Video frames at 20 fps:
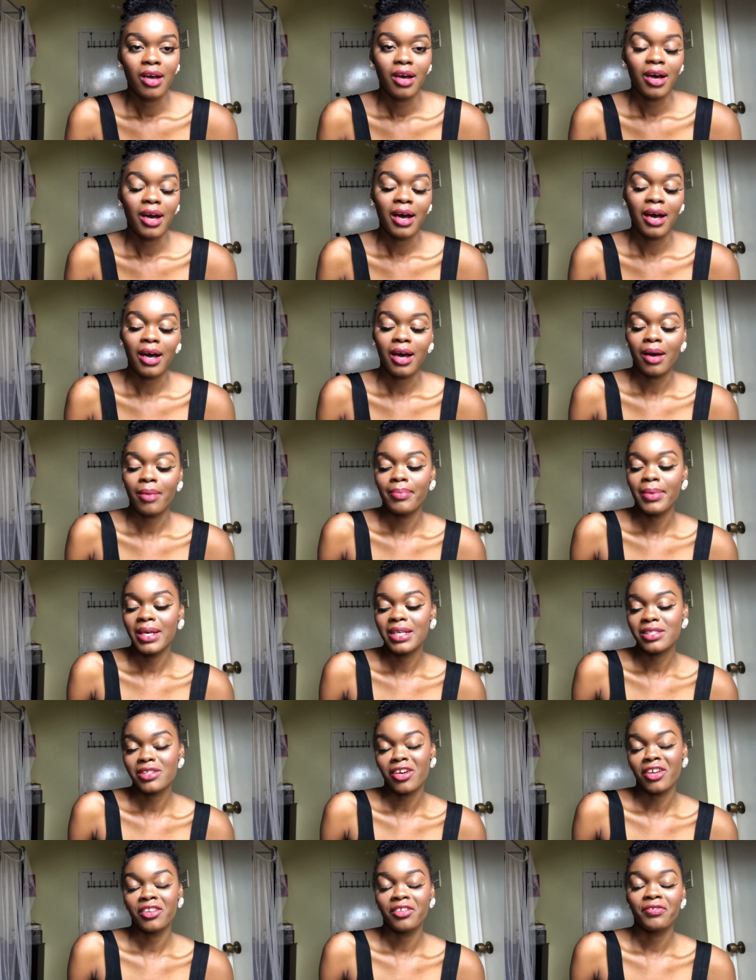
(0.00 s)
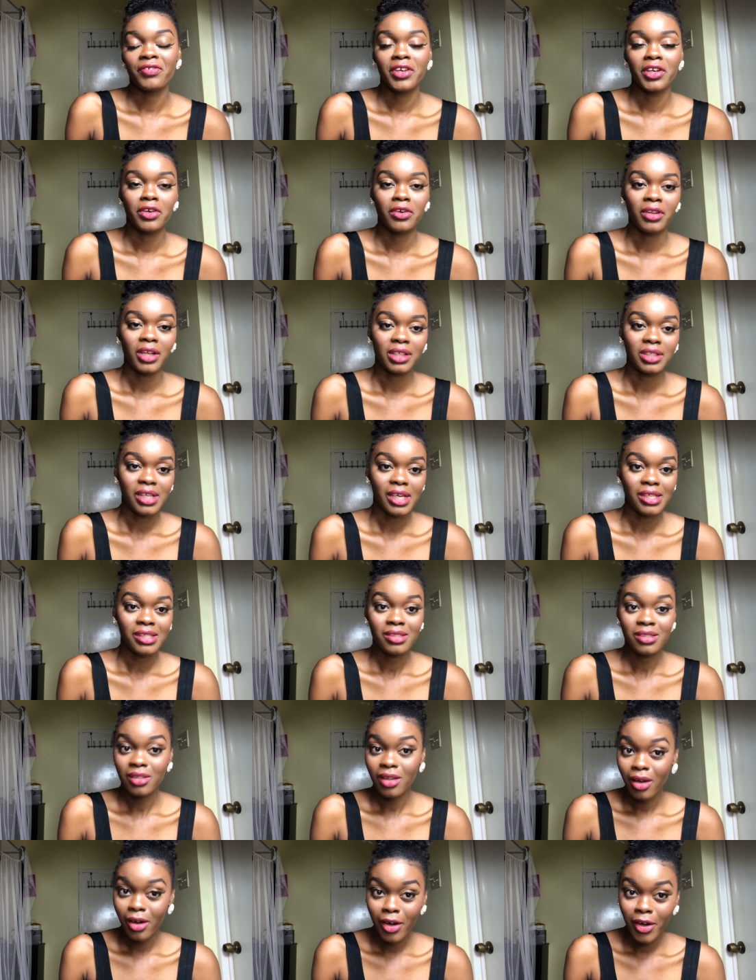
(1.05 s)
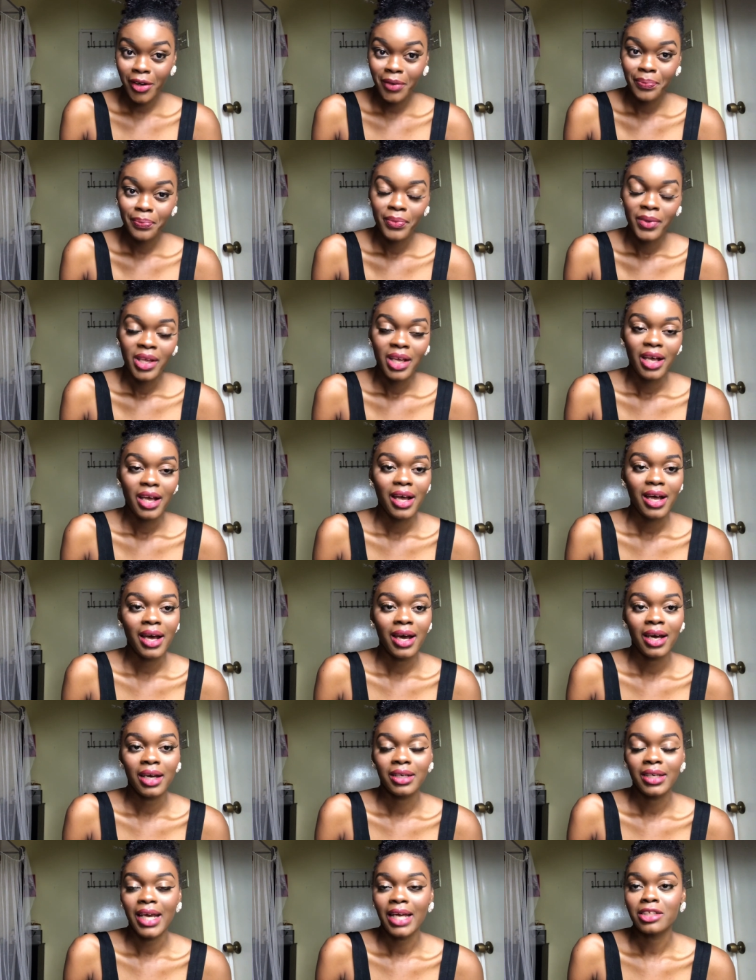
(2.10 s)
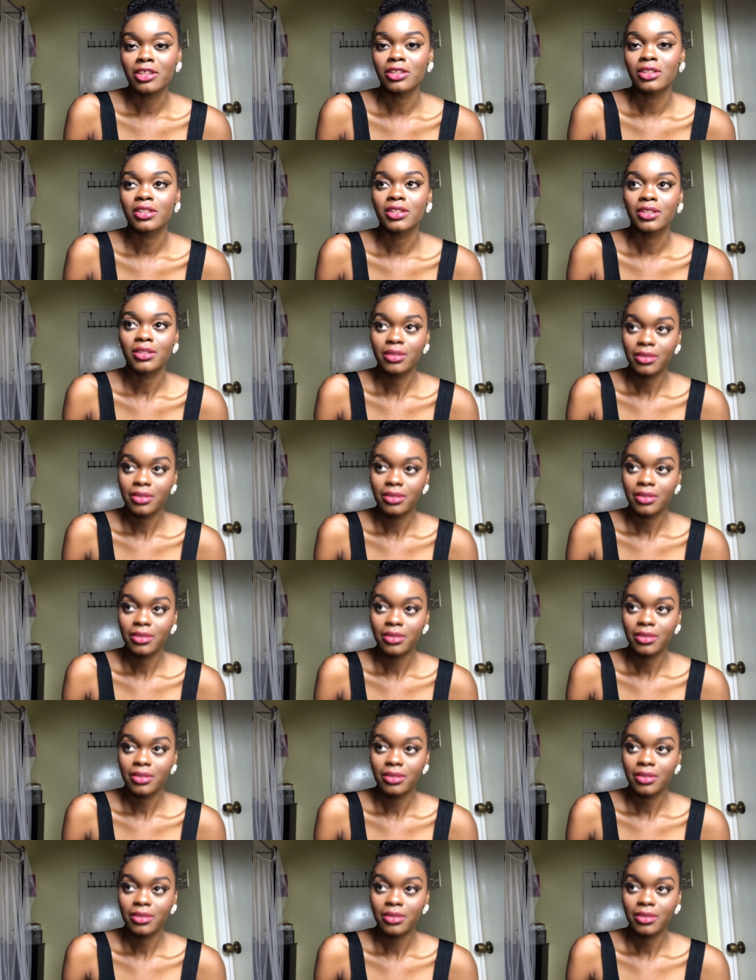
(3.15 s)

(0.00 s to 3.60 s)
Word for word: uh, based on the video that I saw, and I just